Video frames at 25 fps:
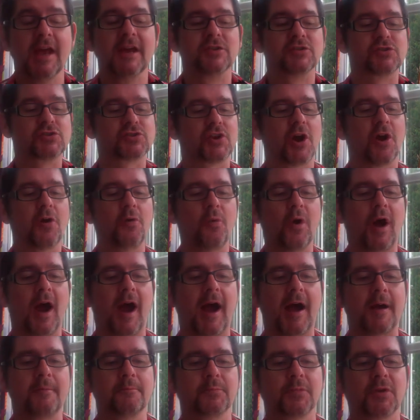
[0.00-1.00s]
So
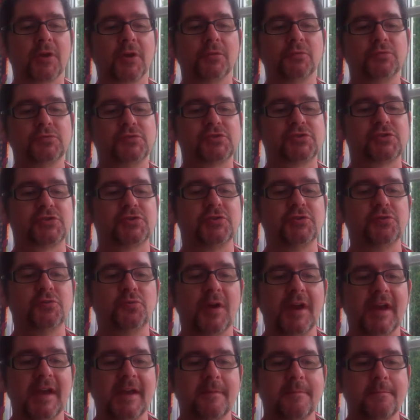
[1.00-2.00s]
I'm going to
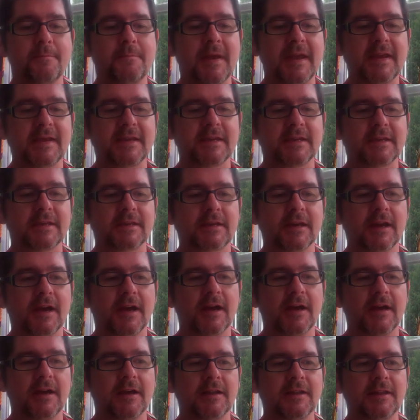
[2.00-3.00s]
make
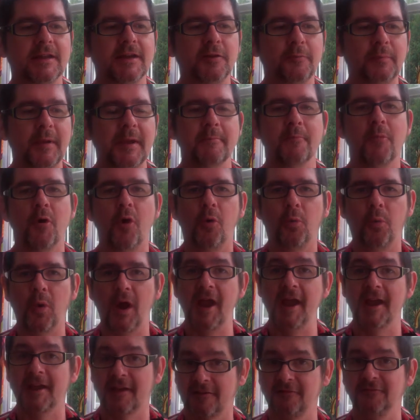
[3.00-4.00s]
a little bit more
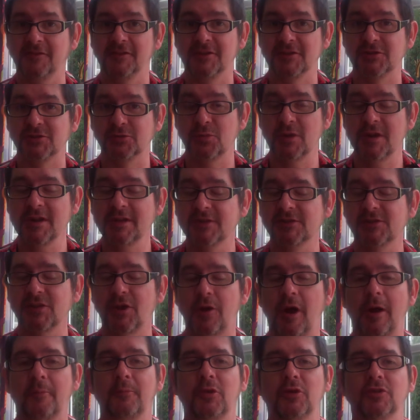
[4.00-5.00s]
work for this week. So
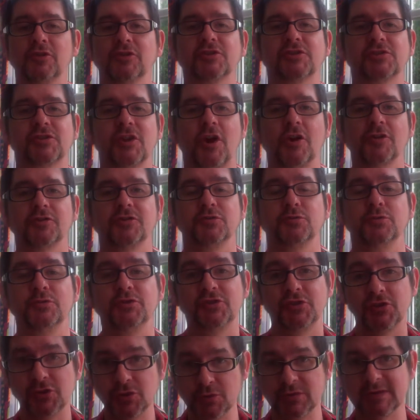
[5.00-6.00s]
I'm going to start doing
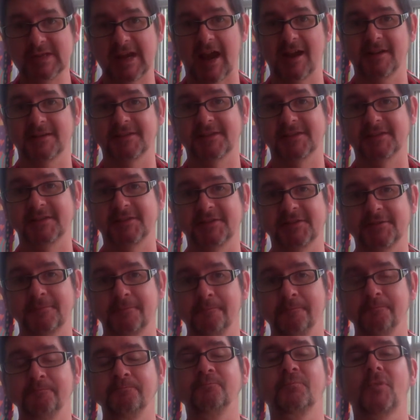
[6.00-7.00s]
2 tasks
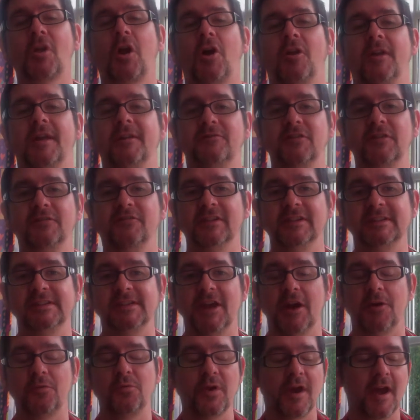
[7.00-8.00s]
on every
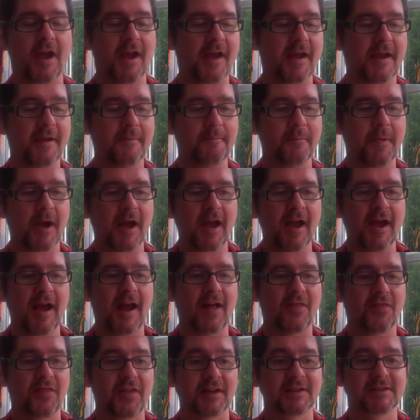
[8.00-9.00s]
video. And
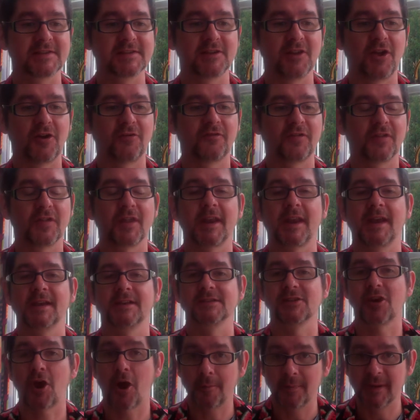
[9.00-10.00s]
thanks a lot for the
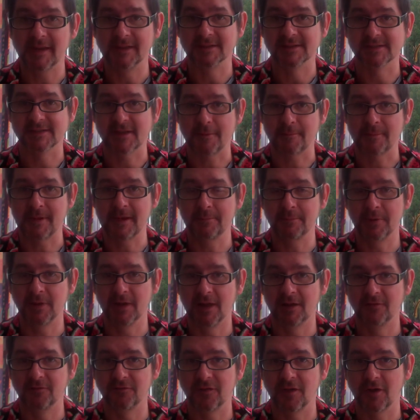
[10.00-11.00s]
nice comments that people
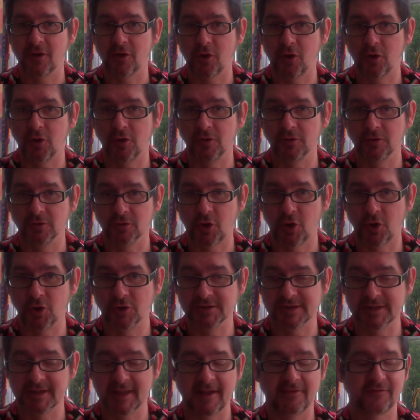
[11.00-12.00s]
have
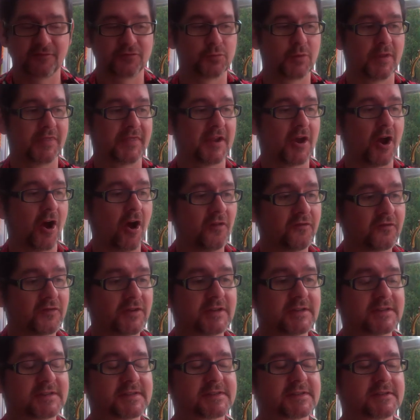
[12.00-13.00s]
called and left with the
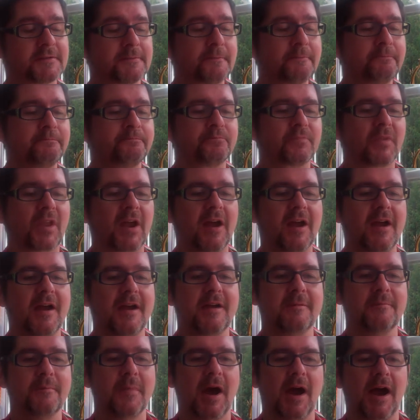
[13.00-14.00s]
offers.
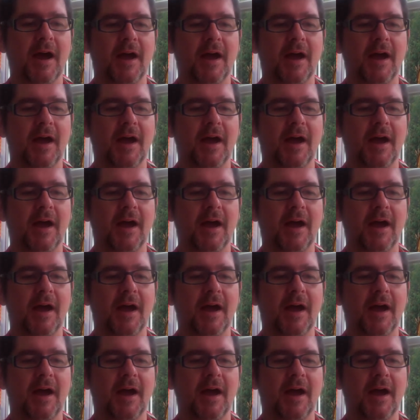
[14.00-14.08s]
And